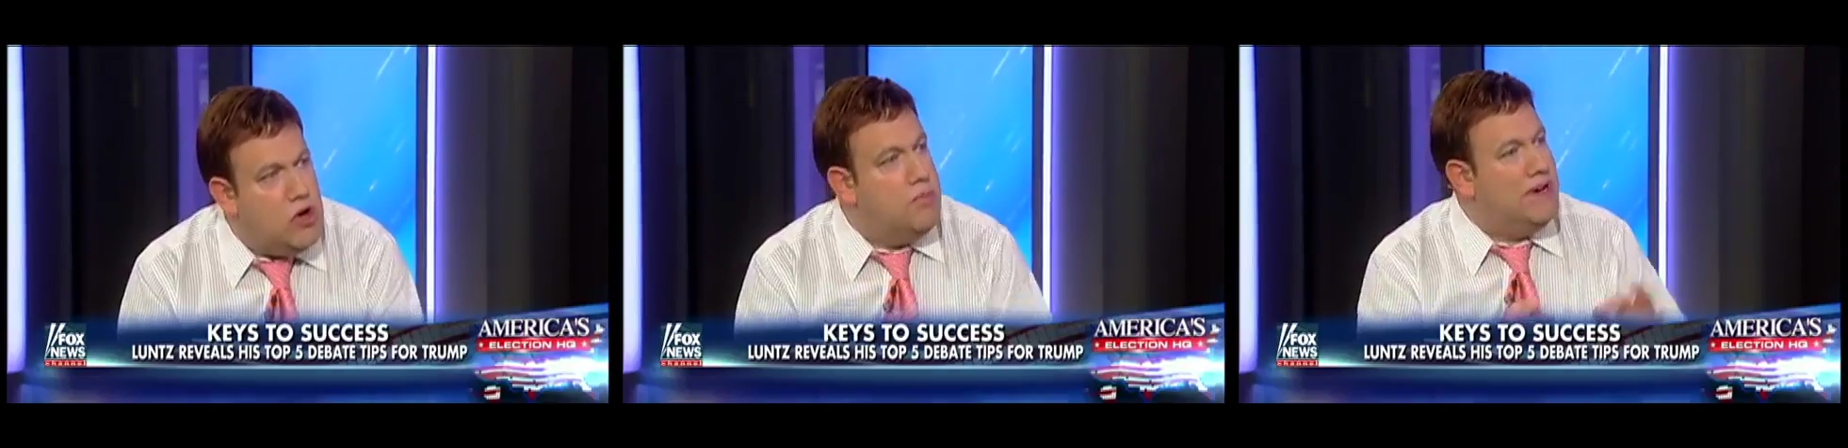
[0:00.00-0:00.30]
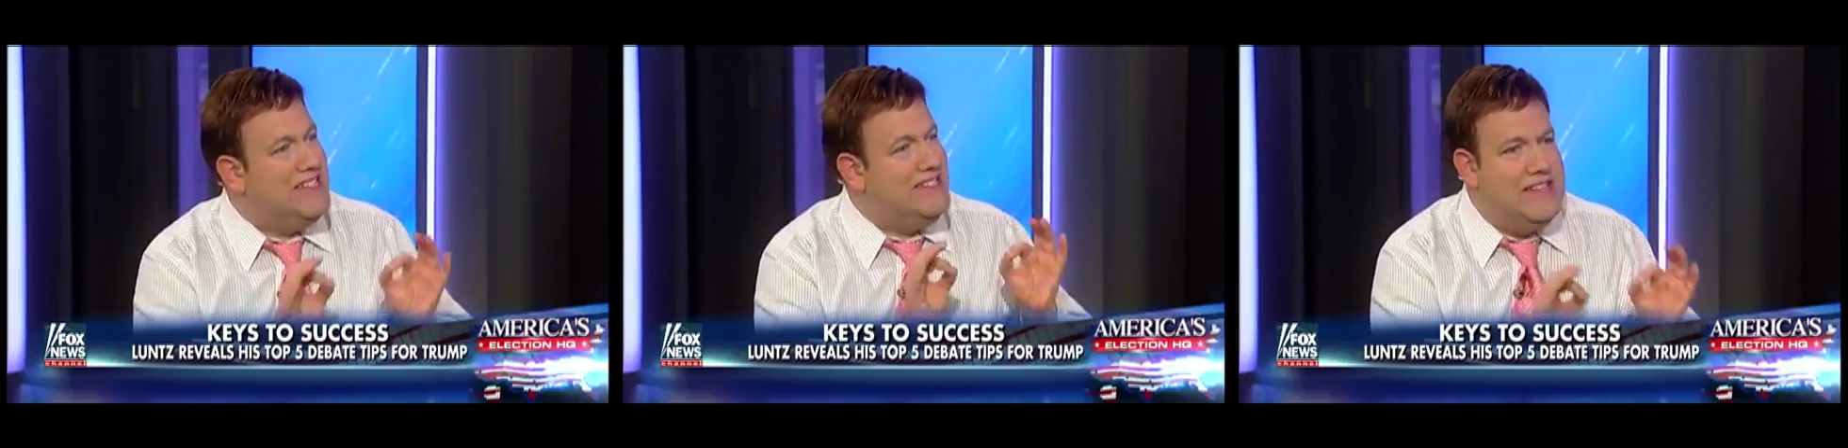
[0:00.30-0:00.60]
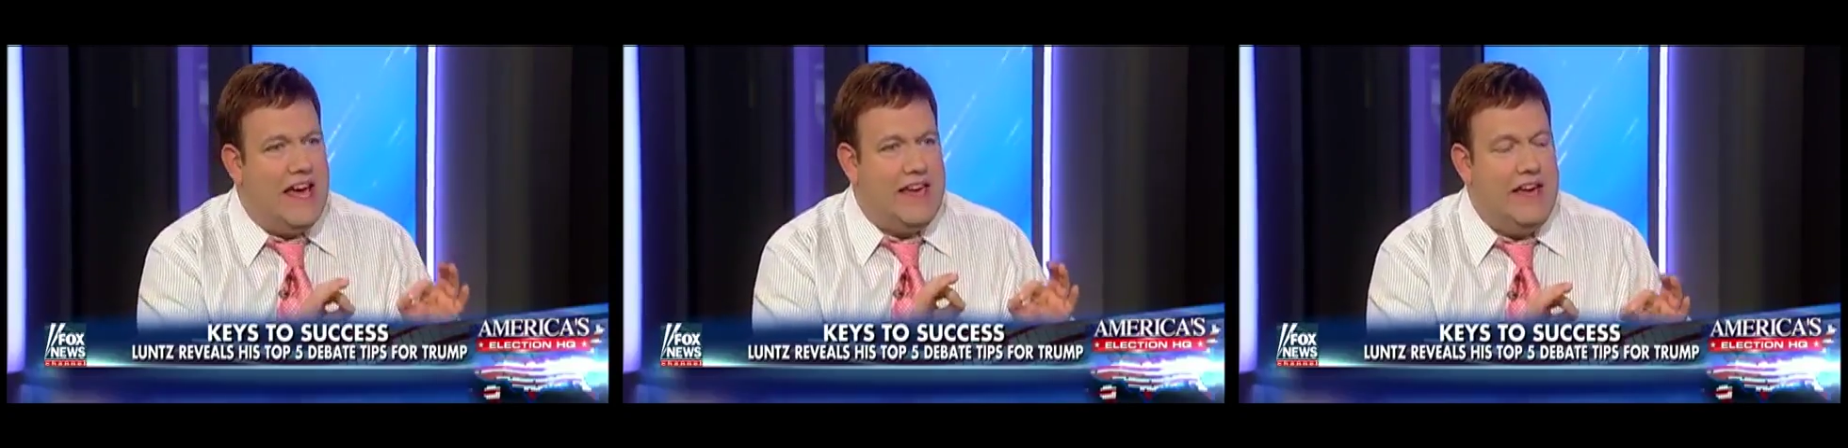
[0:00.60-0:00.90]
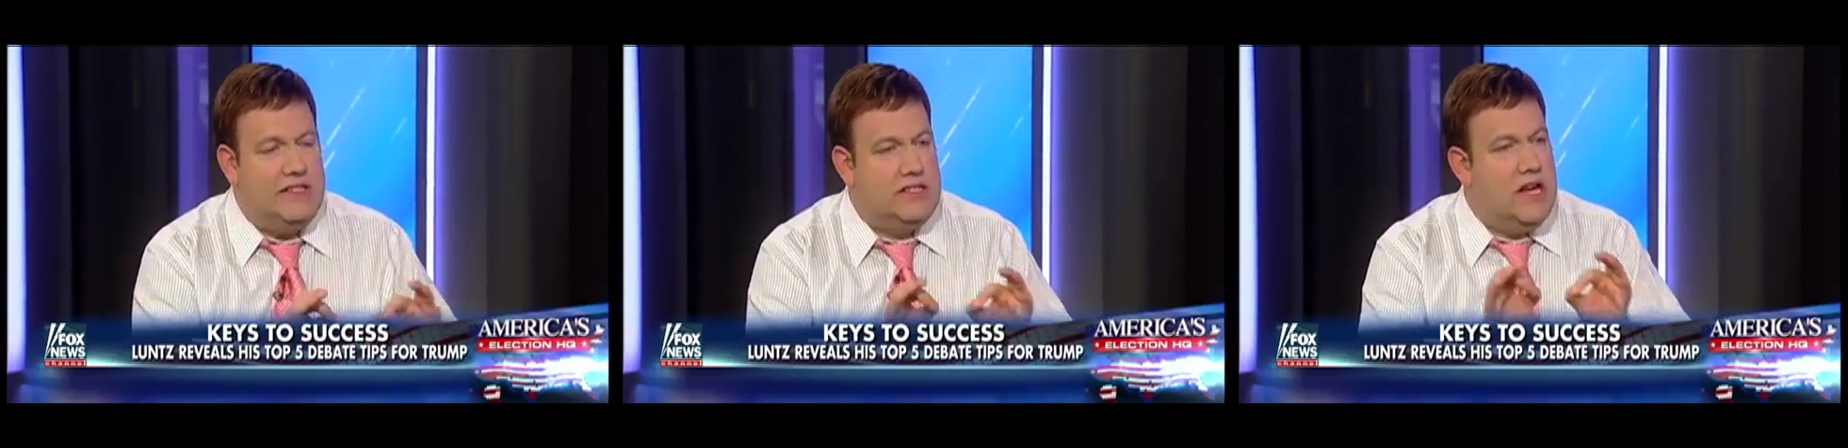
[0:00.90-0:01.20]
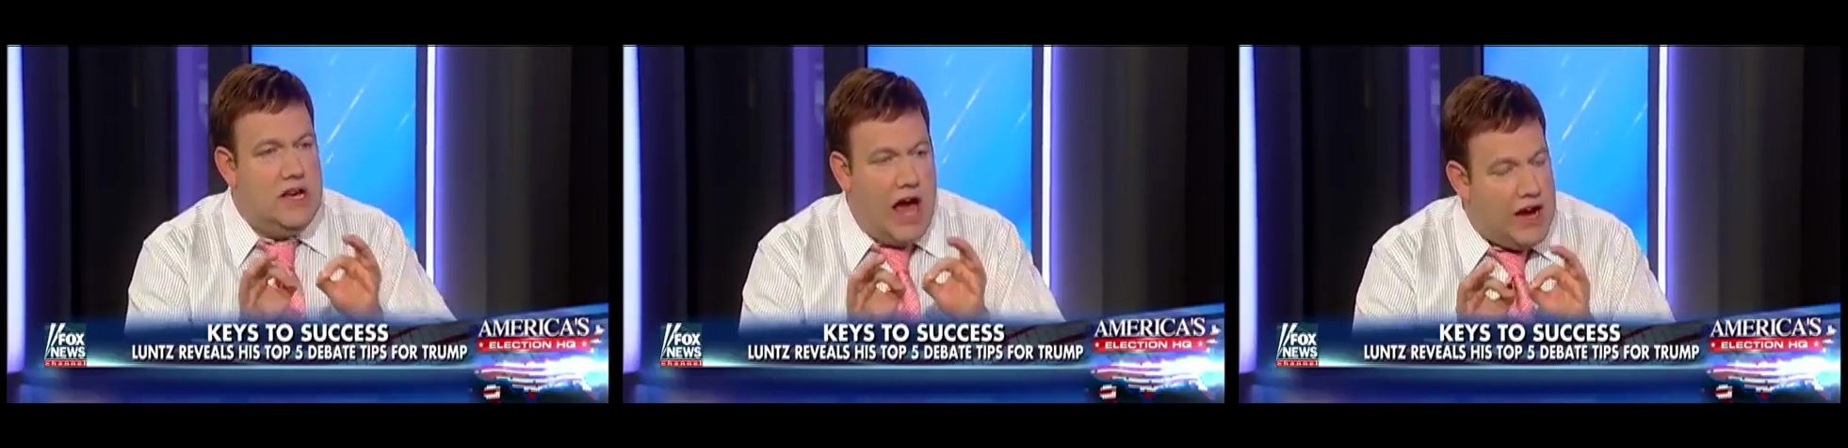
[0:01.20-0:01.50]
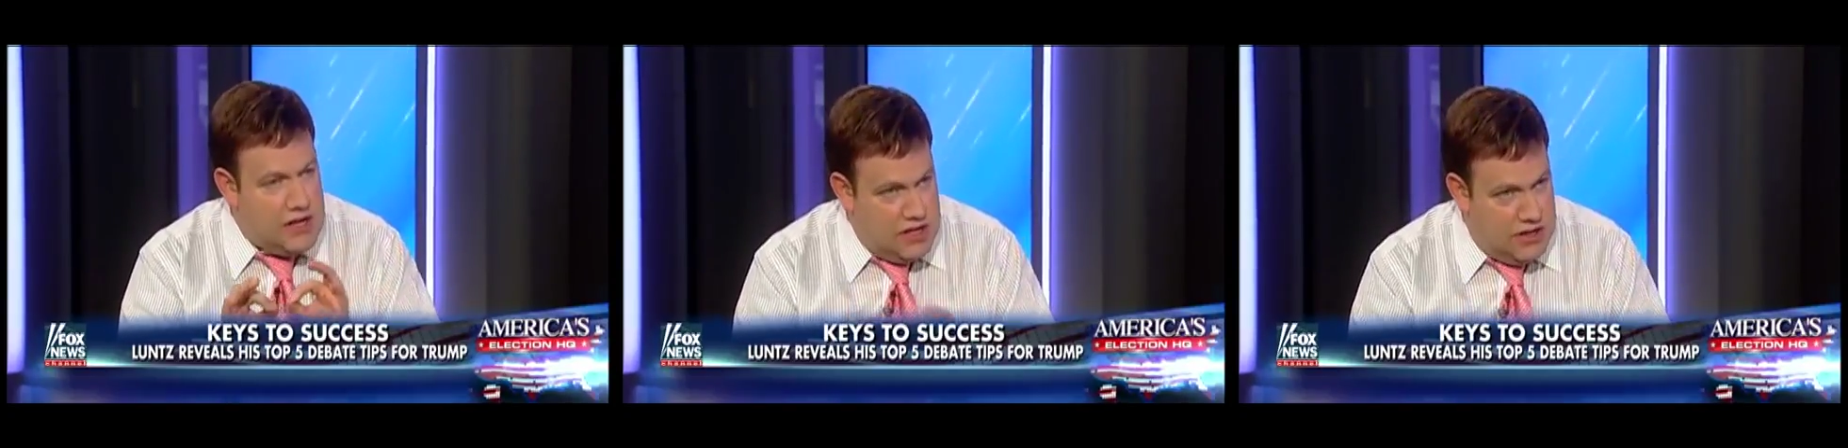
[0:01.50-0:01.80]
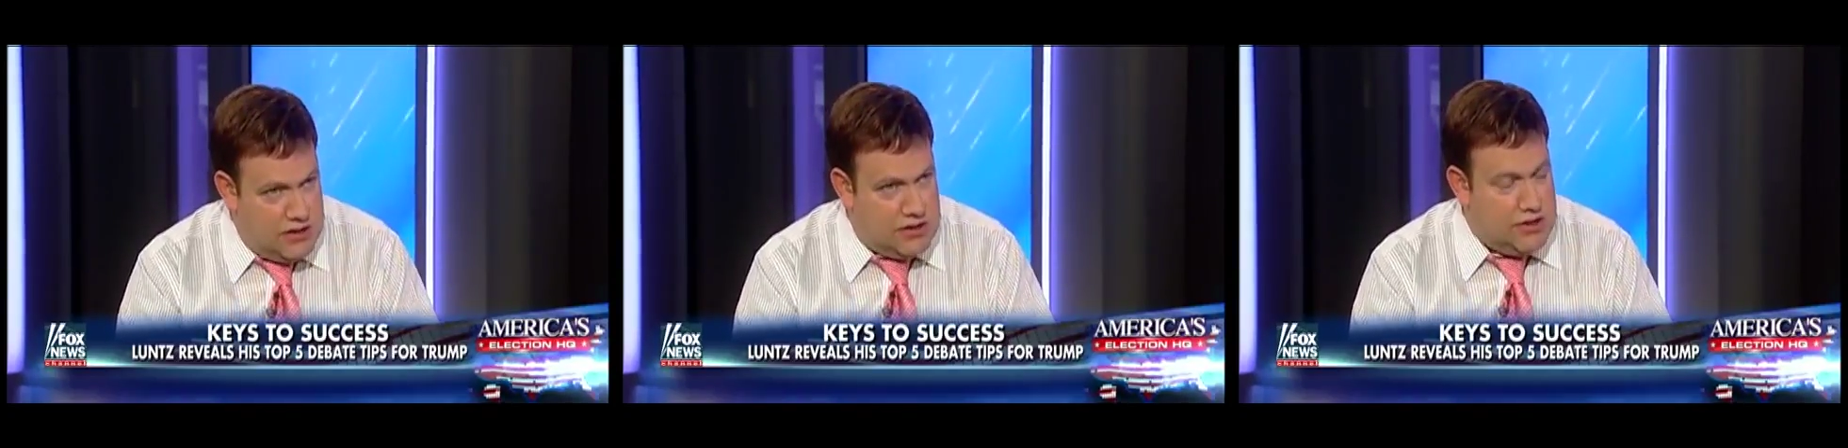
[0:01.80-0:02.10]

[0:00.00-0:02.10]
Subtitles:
But it's decades, not years.